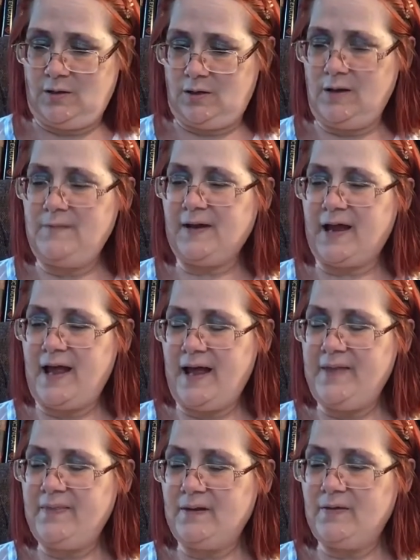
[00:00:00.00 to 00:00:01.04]
in the get
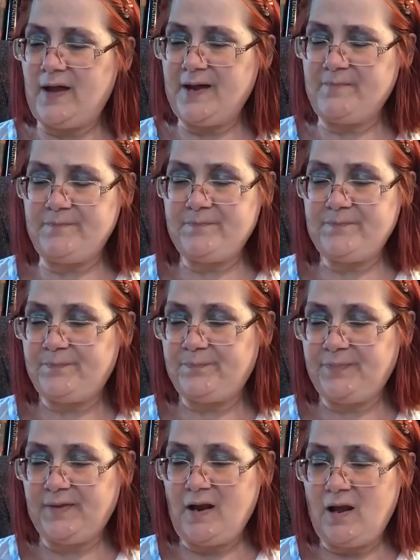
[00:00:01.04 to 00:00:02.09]
in the thing.
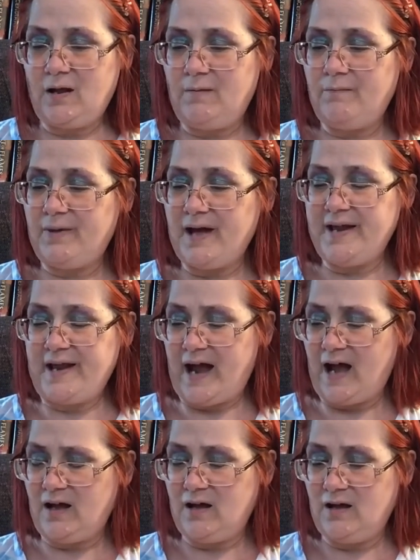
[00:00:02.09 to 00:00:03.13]
But
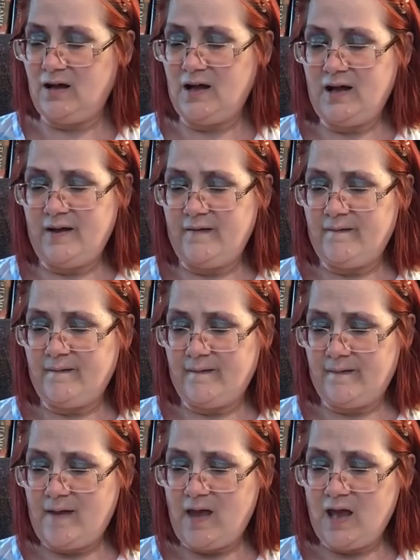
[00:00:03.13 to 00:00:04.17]
yeah,
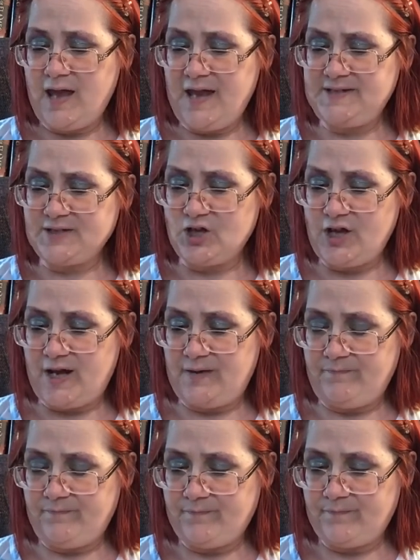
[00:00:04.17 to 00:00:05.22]
it's good.
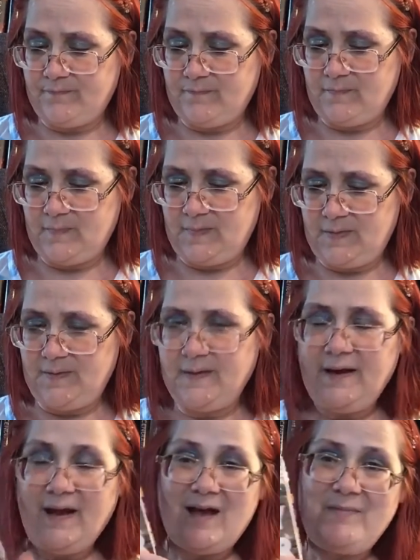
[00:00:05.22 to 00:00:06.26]

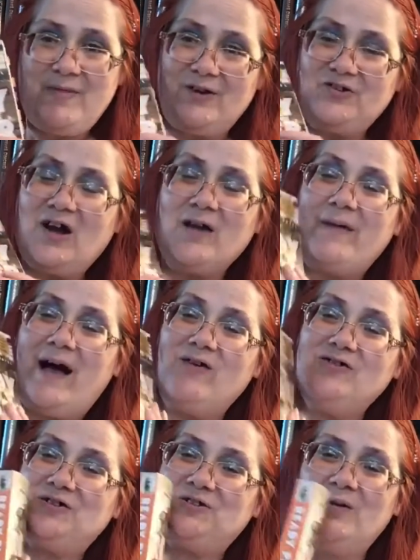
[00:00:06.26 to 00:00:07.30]
I mean, they're talking
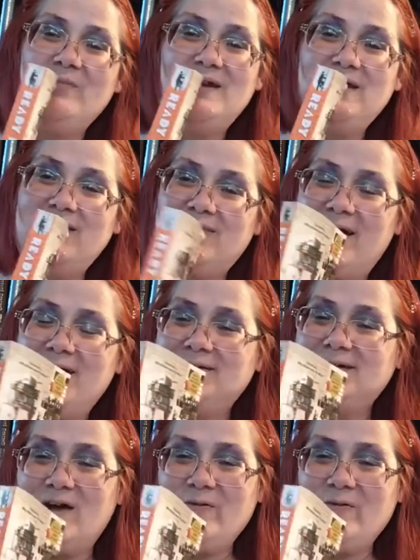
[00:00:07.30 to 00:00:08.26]
about so many things that I